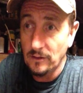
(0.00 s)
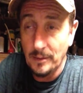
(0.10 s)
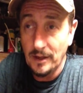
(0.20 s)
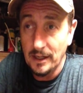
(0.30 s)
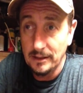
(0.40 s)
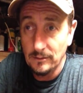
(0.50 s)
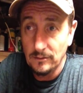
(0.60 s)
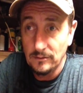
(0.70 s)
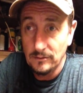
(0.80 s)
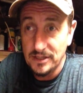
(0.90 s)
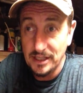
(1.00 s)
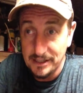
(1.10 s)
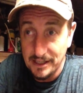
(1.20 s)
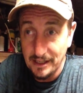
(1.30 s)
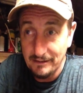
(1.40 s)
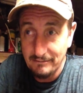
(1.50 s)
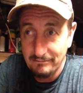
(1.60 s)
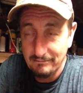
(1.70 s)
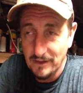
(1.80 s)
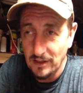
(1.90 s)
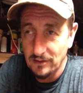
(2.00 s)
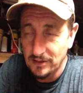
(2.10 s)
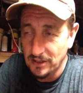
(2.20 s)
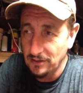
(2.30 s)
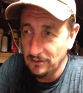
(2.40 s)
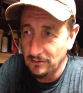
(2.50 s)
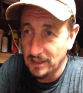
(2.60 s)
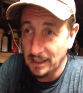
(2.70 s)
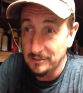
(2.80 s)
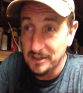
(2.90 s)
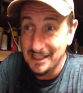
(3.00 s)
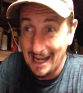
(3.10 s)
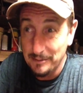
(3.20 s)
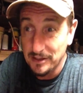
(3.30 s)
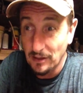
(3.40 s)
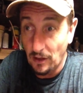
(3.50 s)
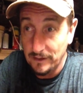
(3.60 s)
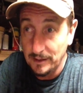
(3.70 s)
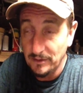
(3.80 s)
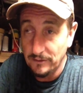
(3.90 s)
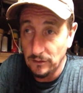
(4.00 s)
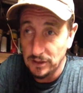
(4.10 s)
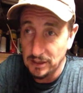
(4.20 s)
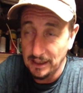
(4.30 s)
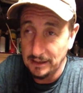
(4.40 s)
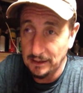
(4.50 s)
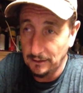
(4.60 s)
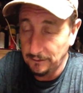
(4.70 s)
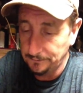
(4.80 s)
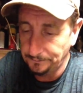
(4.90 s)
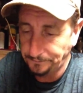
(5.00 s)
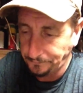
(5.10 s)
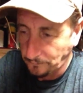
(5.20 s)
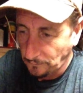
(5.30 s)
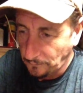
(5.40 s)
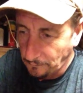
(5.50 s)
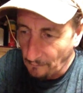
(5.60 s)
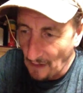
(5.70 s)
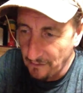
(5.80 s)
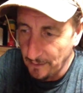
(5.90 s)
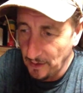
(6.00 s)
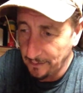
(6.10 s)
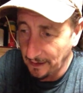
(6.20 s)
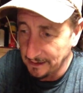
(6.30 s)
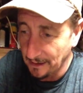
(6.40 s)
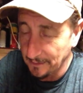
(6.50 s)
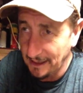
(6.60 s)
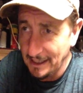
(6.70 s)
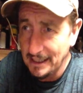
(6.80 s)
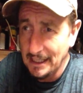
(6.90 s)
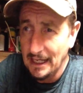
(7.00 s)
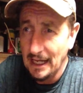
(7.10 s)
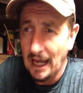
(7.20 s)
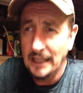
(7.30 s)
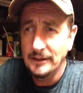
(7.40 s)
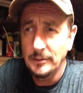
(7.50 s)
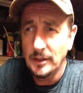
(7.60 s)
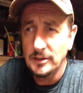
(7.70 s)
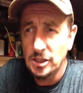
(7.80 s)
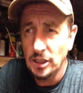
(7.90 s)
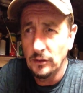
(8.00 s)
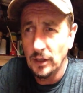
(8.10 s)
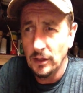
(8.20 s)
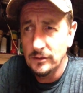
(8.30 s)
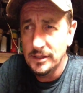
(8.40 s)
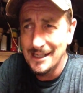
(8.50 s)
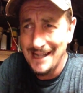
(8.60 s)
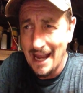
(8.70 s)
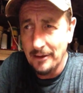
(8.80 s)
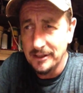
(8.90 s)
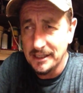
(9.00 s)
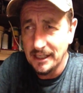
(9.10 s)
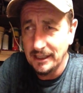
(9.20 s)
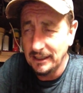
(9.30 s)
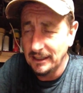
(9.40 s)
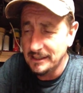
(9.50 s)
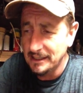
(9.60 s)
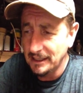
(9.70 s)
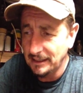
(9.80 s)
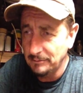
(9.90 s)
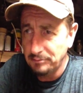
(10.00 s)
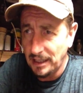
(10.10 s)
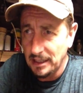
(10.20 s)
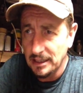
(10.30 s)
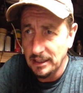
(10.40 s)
got my sister to take some snaps of it before she sent it off from her place up there. and I'm going to show those now. It's a buck